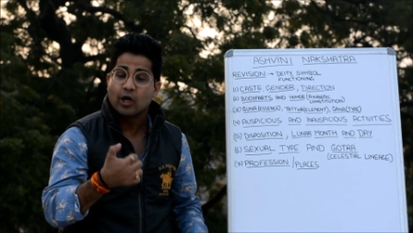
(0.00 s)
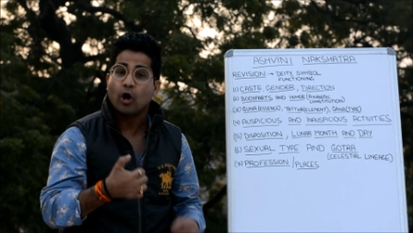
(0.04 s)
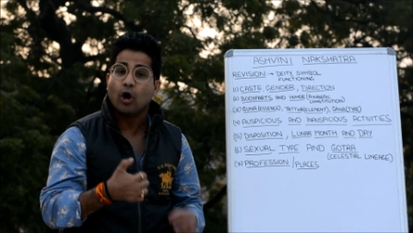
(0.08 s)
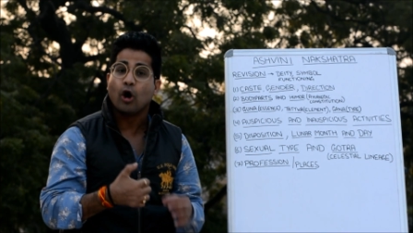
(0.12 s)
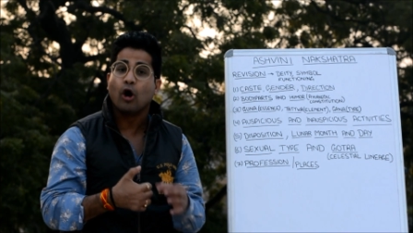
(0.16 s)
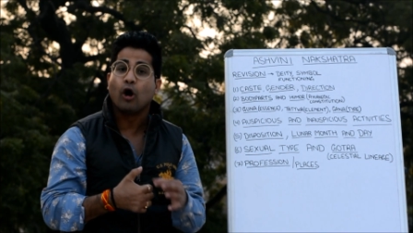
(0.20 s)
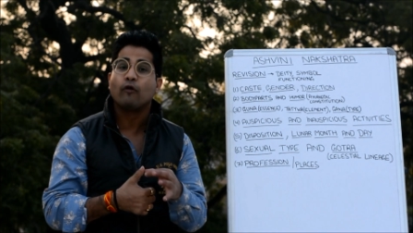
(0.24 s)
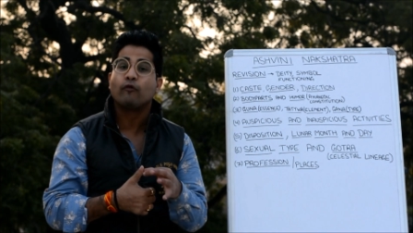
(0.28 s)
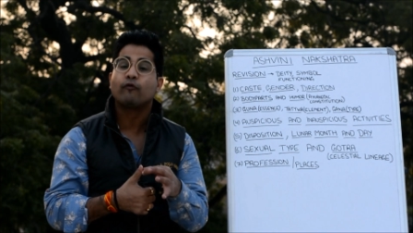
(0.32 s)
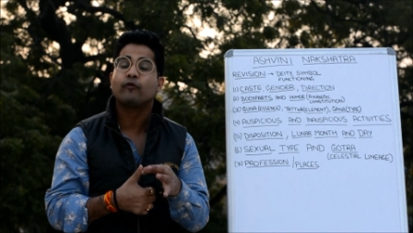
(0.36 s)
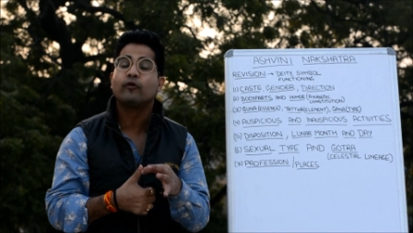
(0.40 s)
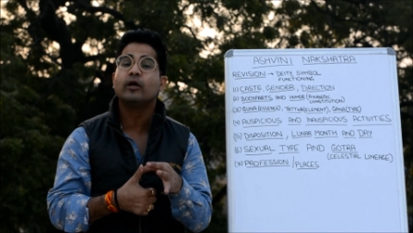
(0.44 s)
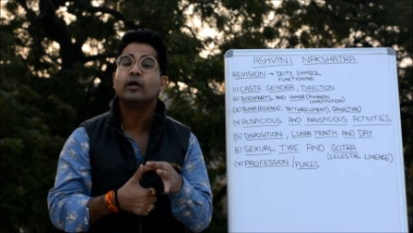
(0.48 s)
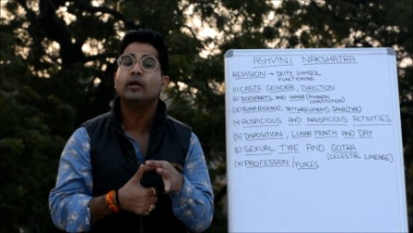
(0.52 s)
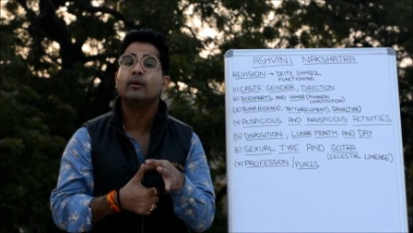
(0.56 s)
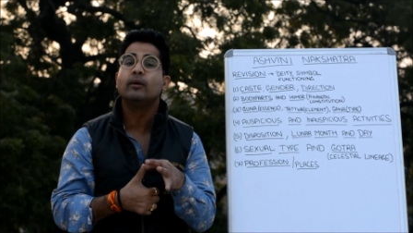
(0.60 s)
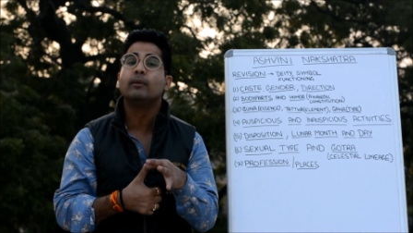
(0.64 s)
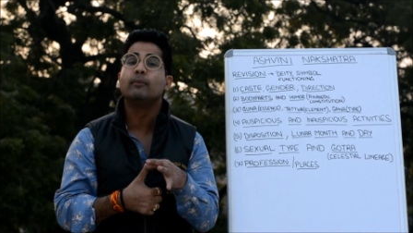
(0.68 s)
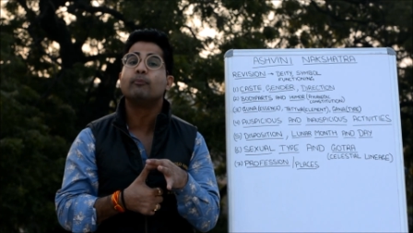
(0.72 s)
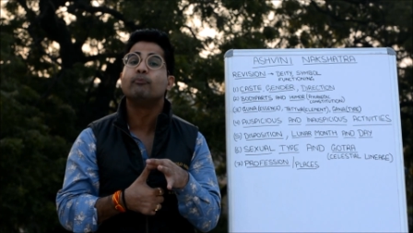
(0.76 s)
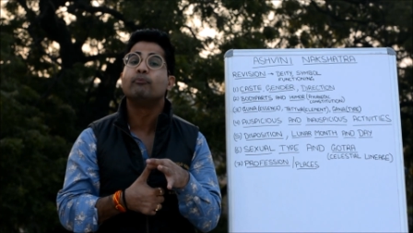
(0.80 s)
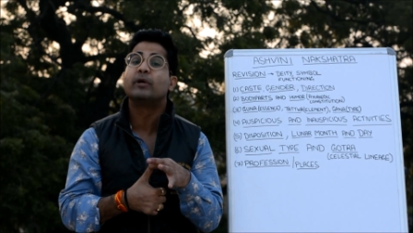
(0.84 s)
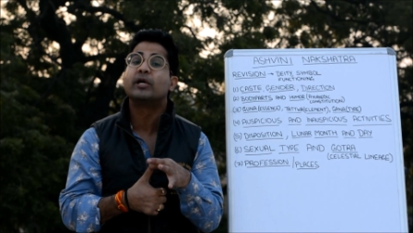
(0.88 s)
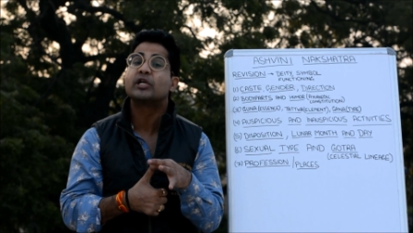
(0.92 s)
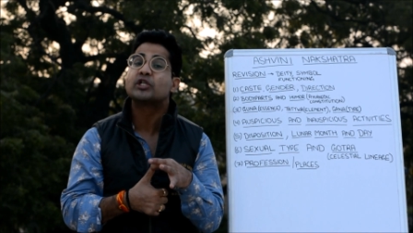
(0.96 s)
of a
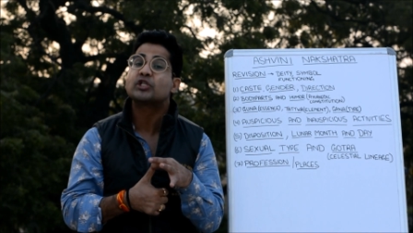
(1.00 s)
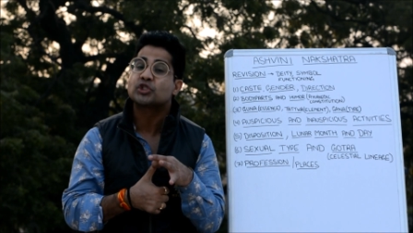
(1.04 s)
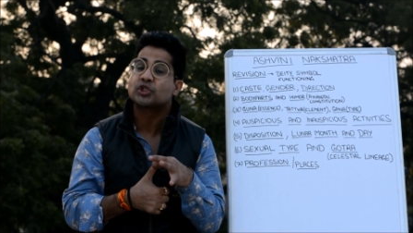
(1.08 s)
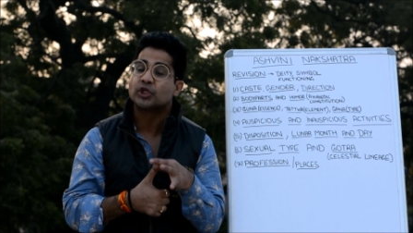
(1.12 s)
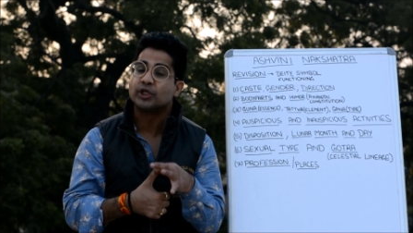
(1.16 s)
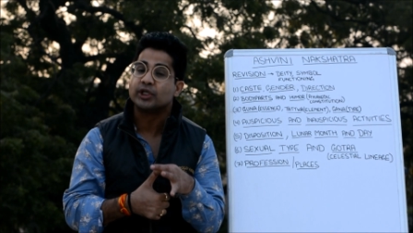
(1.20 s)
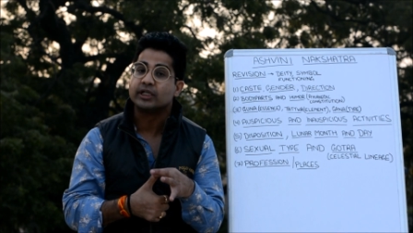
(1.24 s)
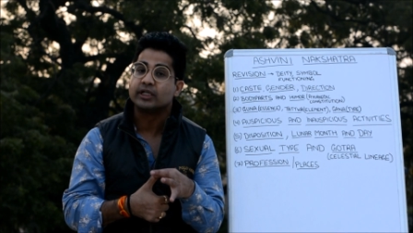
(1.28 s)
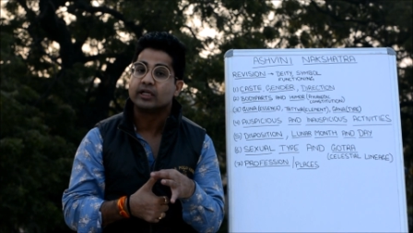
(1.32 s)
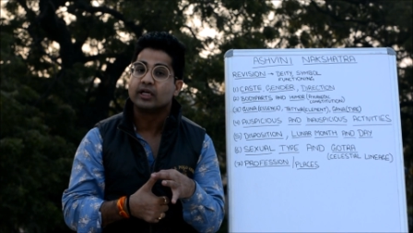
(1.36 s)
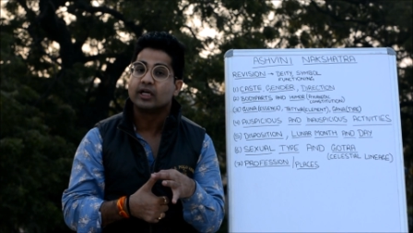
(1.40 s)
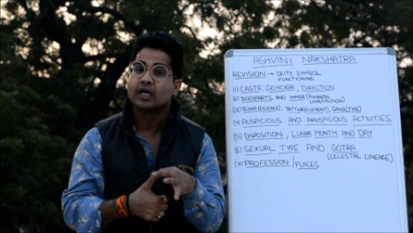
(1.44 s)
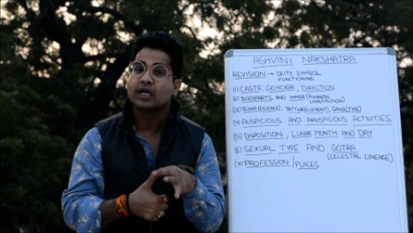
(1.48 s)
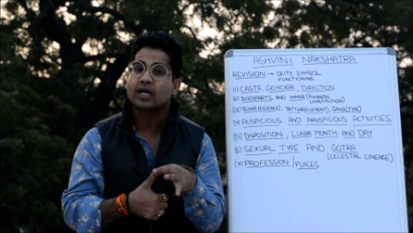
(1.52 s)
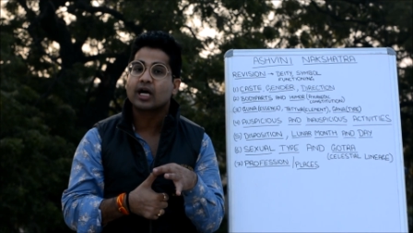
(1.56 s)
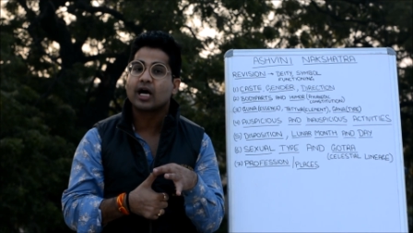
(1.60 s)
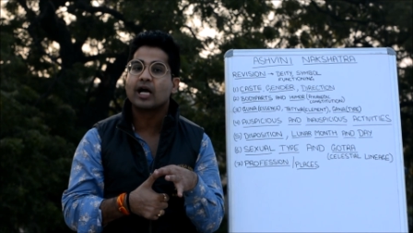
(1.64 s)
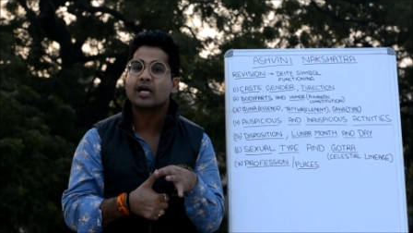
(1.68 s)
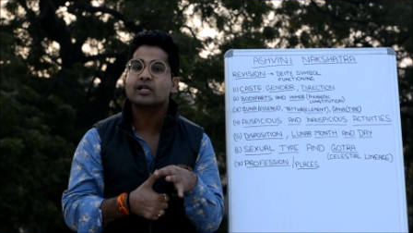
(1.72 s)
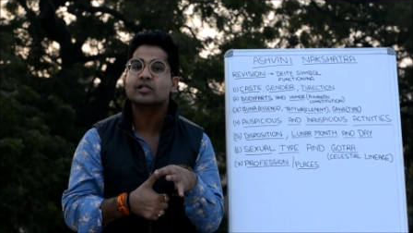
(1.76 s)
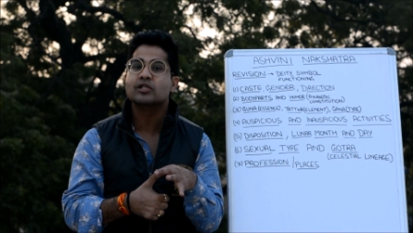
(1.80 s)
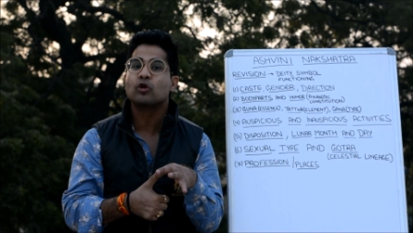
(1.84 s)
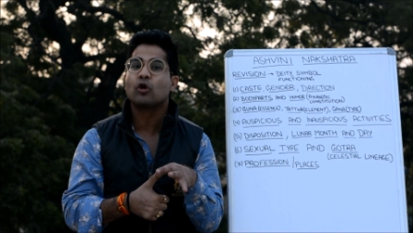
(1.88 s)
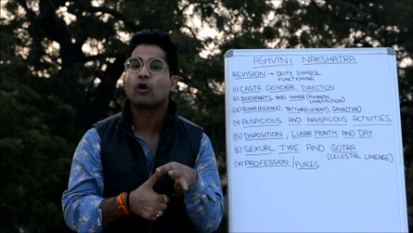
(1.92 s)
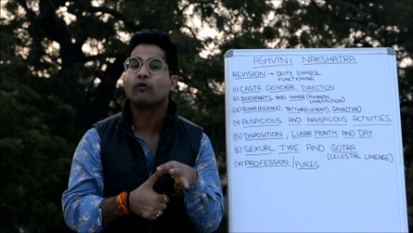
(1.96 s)
merchant,
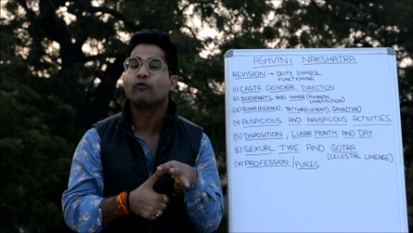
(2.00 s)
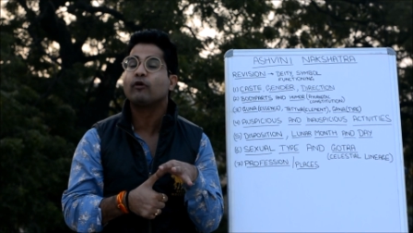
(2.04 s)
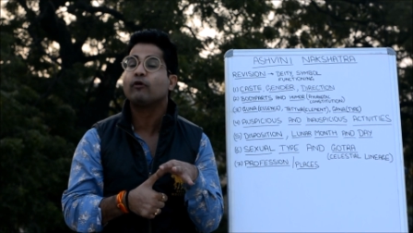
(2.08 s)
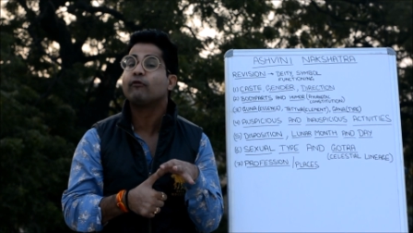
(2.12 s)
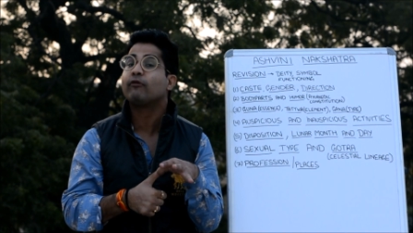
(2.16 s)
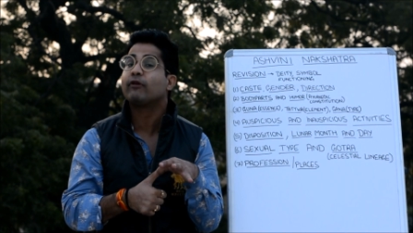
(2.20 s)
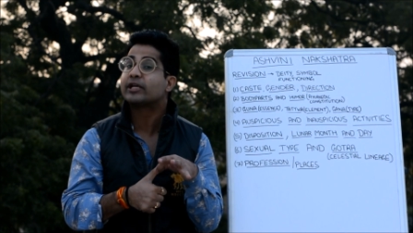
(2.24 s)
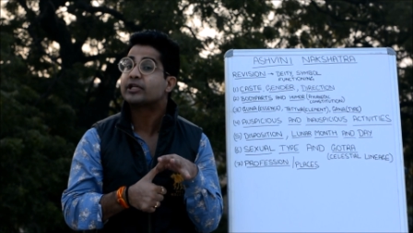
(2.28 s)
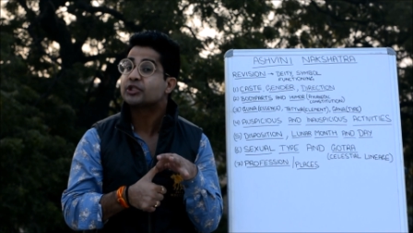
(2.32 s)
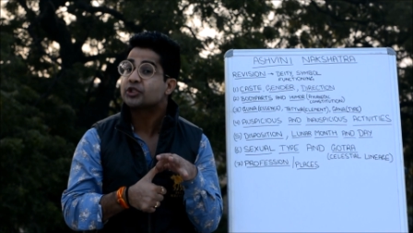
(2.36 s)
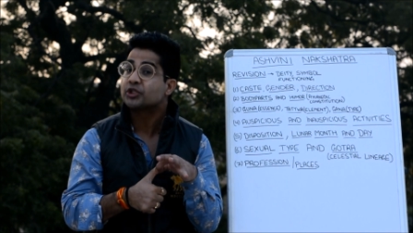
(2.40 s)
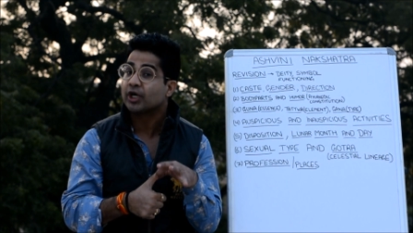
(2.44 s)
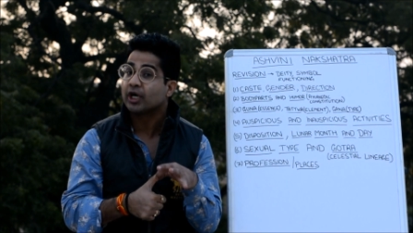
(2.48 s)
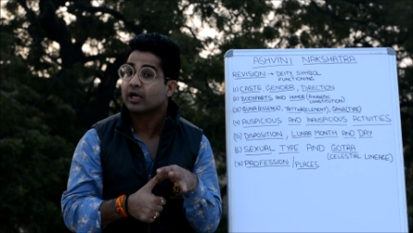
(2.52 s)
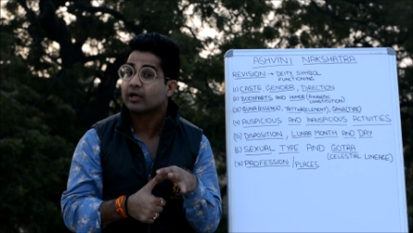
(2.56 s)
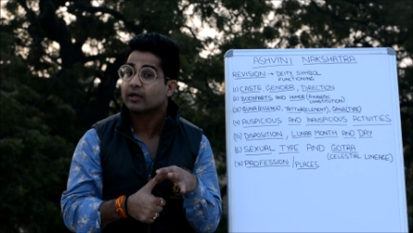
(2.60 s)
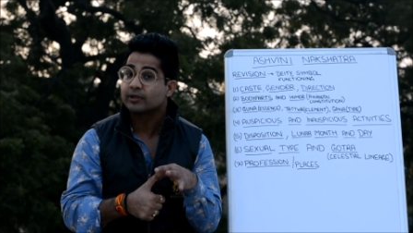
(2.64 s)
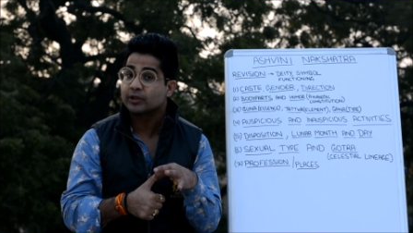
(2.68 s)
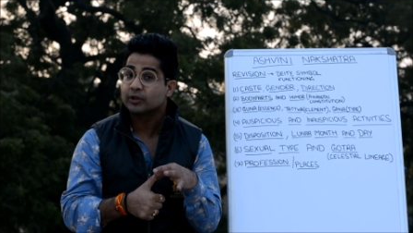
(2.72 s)
caste of a Vaishya.